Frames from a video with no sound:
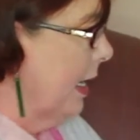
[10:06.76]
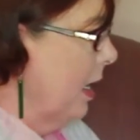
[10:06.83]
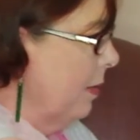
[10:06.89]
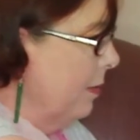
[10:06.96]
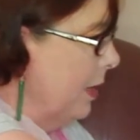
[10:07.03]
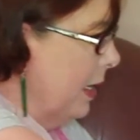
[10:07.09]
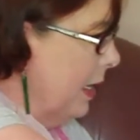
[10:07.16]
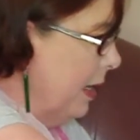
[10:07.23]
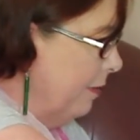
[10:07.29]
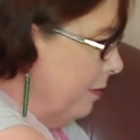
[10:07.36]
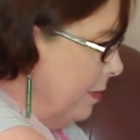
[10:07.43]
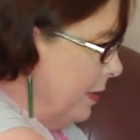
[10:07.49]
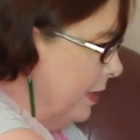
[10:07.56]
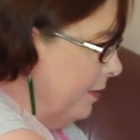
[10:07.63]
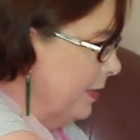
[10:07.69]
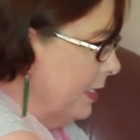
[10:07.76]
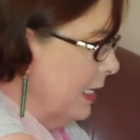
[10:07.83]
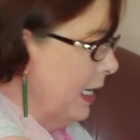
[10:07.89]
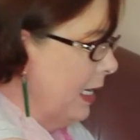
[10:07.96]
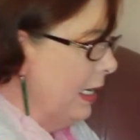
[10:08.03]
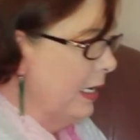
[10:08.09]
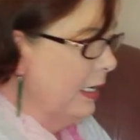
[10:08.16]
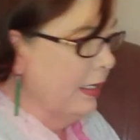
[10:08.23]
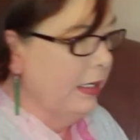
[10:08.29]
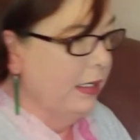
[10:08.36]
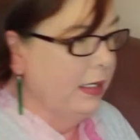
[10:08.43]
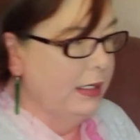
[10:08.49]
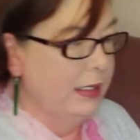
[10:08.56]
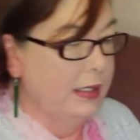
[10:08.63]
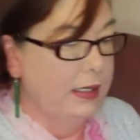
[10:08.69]
I'm going to have a bit of tea because
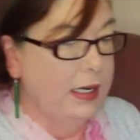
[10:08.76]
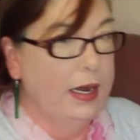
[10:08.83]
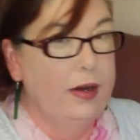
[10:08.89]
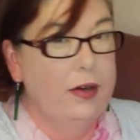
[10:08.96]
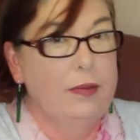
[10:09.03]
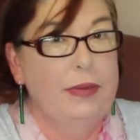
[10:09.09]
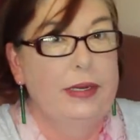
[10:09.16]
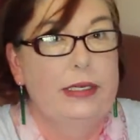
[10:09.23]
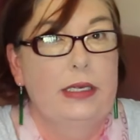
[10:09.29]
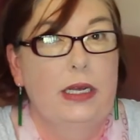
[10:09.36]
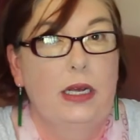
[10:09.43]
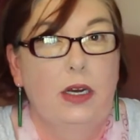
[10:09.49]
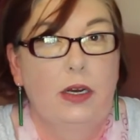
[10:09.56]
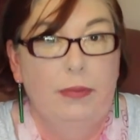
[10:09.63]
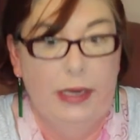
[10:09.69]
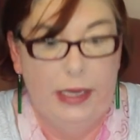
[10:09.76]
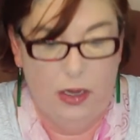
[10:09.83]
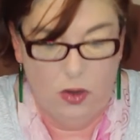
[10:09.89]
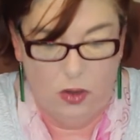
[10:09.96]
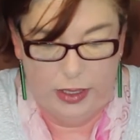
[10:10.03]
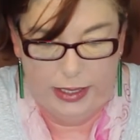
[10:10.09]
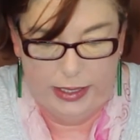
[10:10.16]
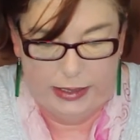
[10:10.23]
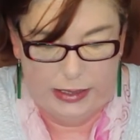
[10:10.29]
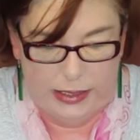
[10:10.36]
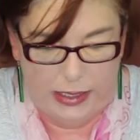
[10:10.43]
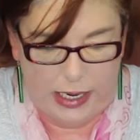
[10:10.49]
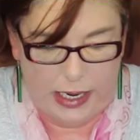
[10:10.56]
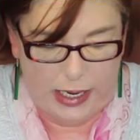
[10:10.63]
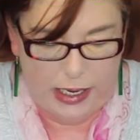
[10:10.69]
it's terribly, terribly hot here
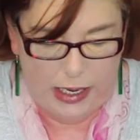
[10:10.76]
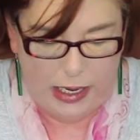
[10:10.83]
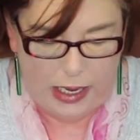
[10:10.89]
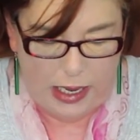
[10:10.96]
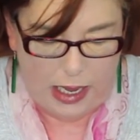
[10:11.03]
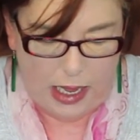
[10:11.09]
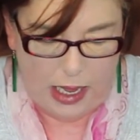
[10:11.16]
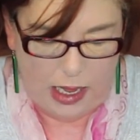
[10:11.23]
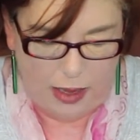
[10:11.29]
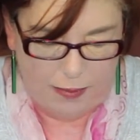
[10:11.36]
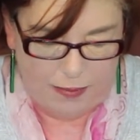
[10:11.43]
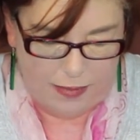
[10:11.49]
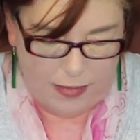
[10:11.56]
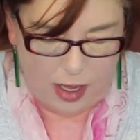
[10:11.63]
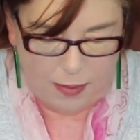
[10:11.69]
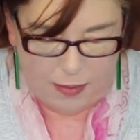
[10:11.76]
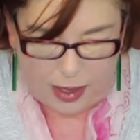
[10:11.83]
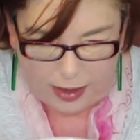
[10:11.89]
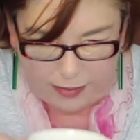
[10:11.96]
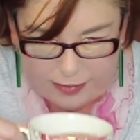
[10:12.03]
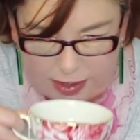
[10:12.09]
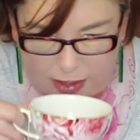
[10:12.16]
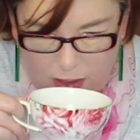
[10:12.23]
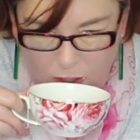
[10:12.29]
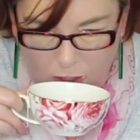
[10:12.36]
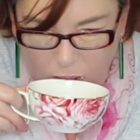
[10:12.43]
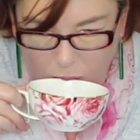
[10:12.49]
today. I'm having